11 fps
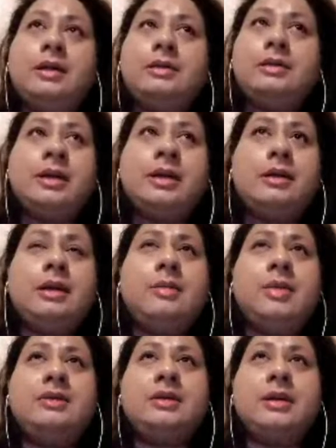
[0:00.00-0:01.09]
tell
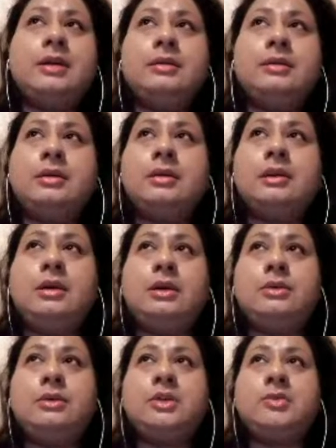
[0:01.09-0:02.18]
him is that, look, you
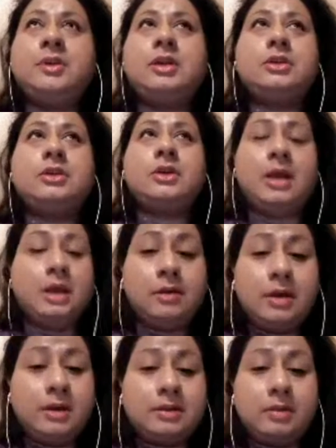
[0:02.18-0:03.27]
know, just because you're
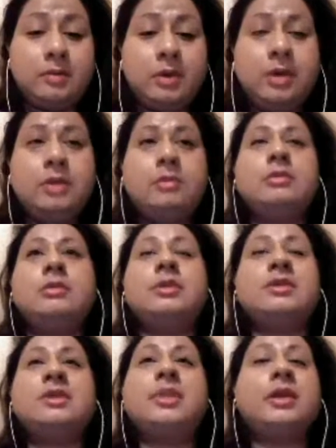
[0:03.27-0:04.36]
angry at someone or
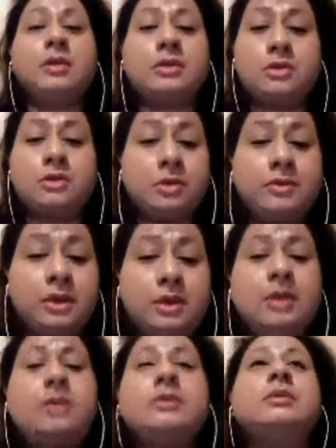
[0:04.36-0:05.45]
somebody hurts your
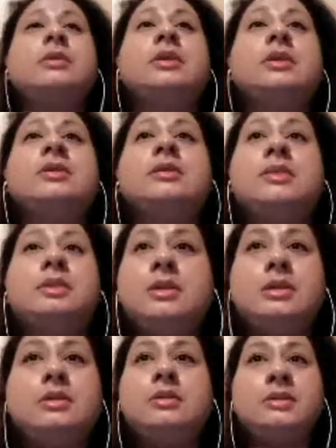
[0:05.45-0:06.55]
feelings or does something to
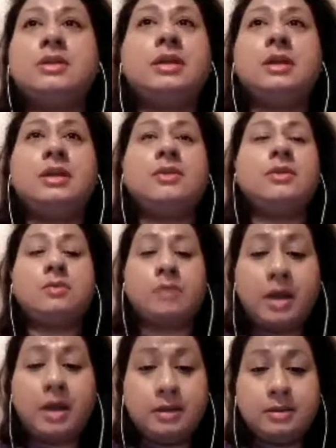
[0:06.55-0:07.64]
you does not give you the
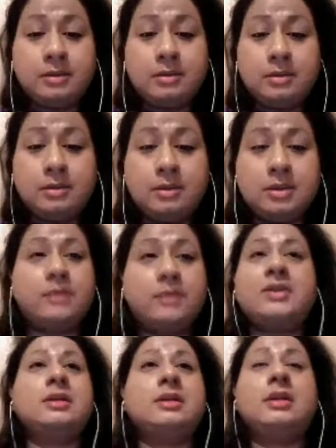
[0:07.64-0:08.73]
right to
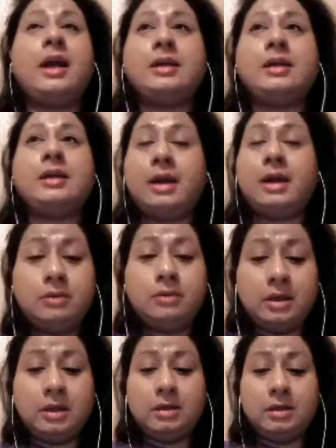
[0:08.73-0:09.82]
physically act out
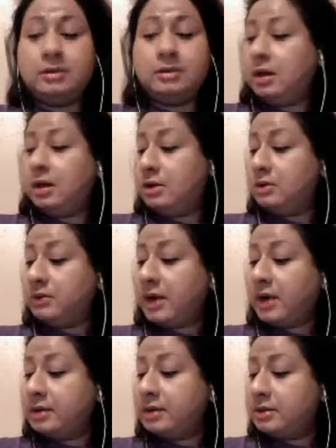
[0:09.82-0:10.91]
and use
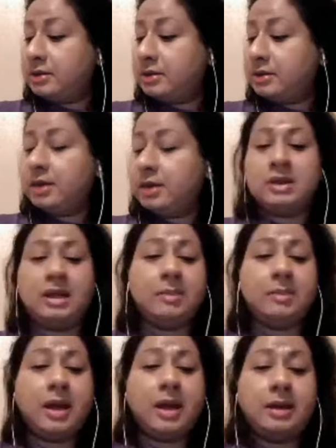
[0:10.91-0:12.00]
violence as your answer to
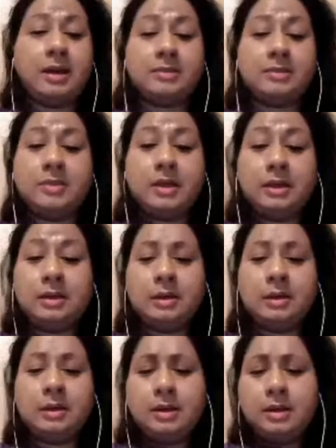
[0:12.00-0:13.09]
get back at somebody.
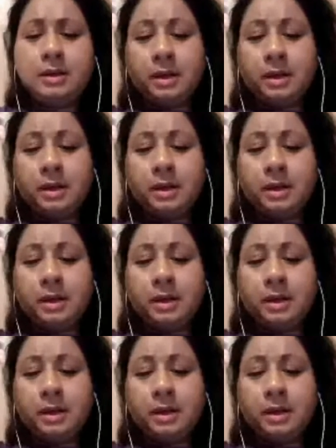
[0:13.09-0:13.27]
And